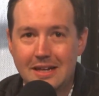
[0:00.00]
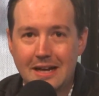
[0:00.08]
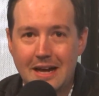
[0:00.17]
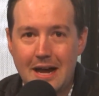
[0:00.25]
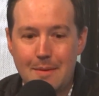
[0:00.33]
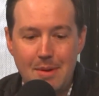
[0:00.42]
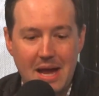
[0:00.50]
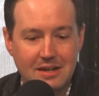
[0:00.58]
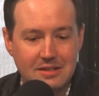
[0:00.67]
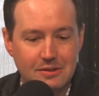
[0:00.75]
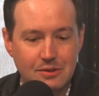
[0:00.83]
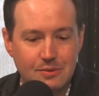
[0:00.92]
back
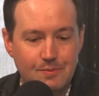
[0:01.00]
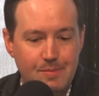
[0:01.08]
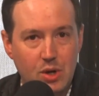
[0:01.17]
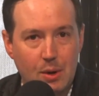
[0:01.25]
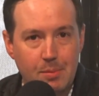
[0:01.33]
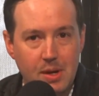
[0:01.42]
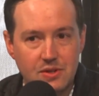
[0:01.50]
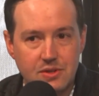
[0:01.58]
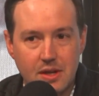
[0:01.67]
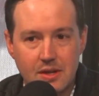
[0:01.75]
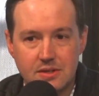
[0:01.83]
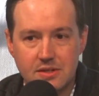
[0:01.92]
to real
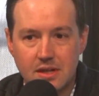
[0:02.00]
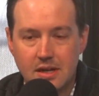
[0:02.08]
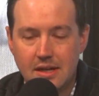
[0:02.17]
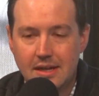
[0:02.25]
business.